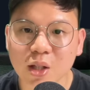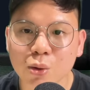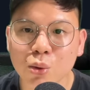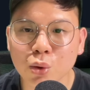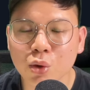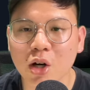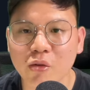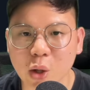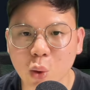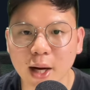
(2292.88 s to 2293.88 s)
do not
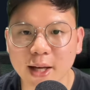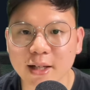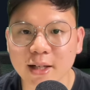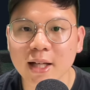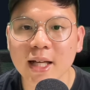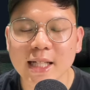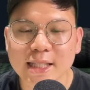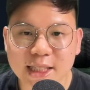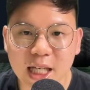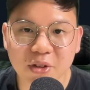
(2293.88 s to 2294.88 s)
require
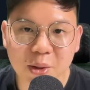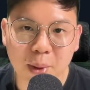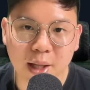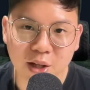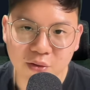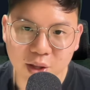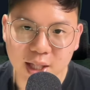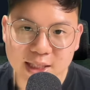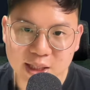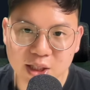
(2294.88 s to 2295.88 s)
saving money for the
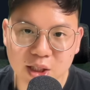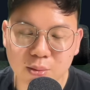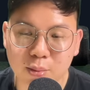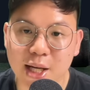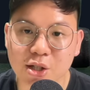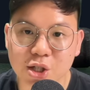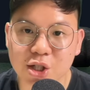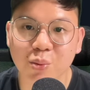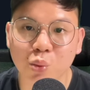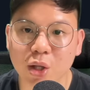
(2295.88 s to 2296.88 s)
assistant manager
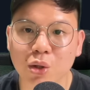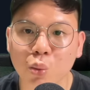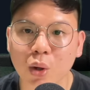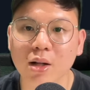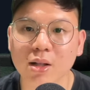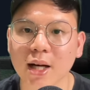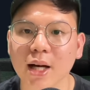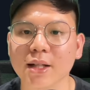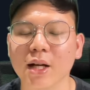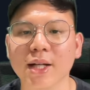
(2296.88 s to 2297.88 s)
chip when you
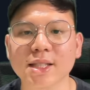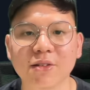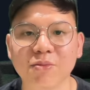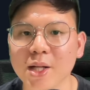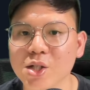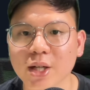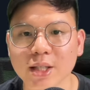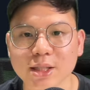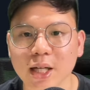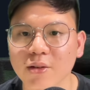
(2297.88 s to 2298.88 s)
wildcard. Now, as I've mentioned at the
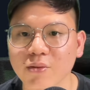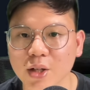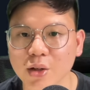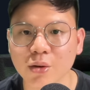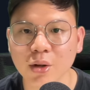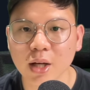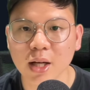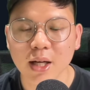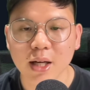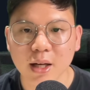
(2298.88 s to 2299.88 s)
start of the video,
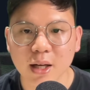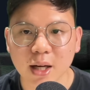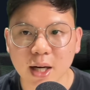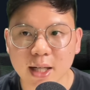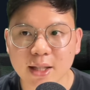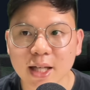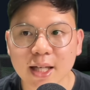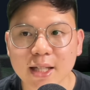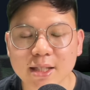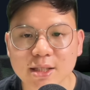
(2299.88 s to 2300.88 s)
I think
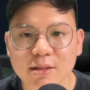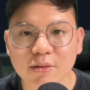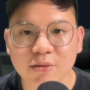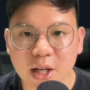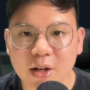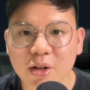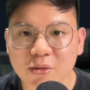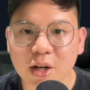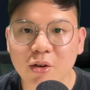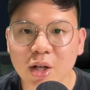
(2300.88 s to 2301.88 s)
it's very,
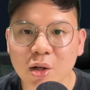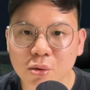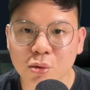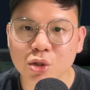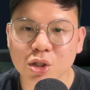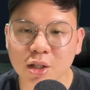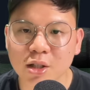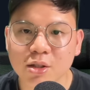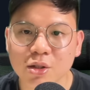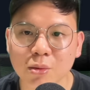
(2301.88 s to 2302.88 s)
very
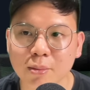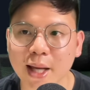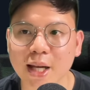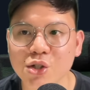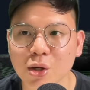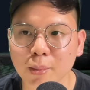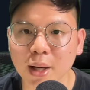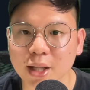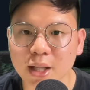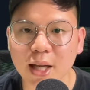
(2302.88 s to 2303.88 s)
crucial to manage your
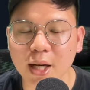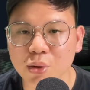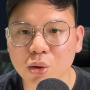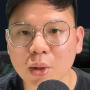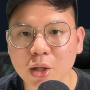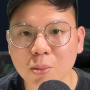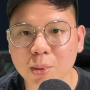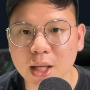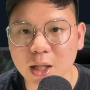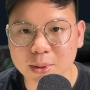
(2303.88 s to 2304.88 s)
money, and I don't want to
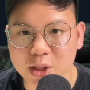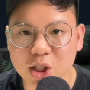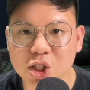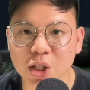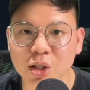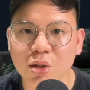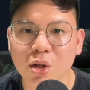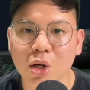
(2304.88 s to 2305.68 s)
be in a position,